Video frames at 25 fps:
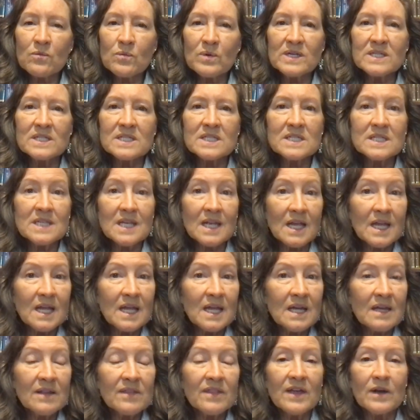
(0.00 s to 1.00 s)
We
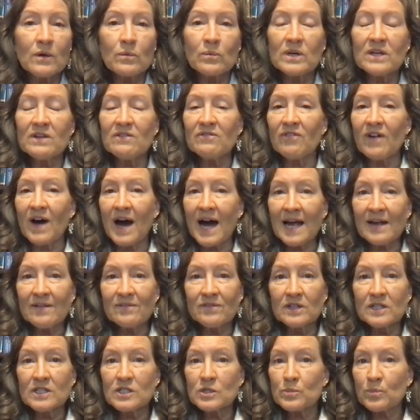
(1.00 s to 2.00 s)
see that
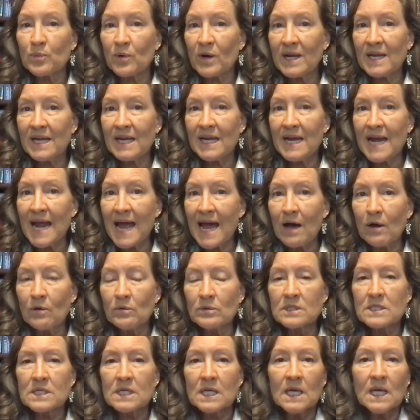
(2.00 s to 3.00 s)
revival is breaking
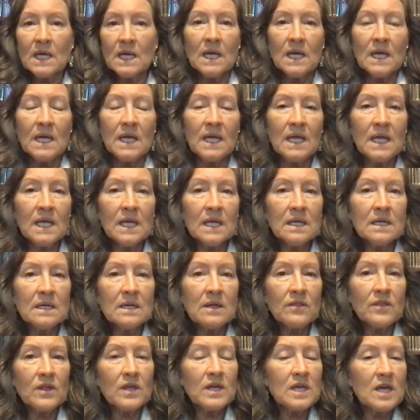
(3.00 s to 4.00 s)
out in
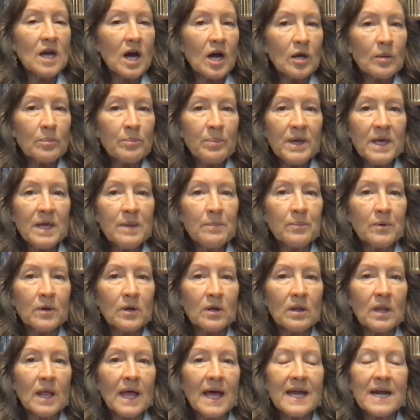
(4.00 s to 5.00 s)
the young
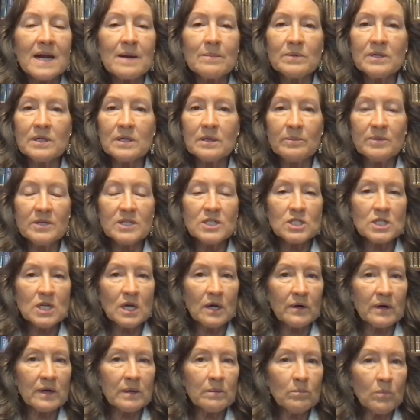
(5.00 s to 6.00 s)
people, and I'm going to be
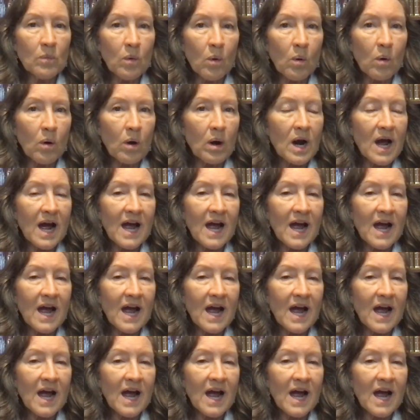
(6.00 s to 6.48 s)
sharing more.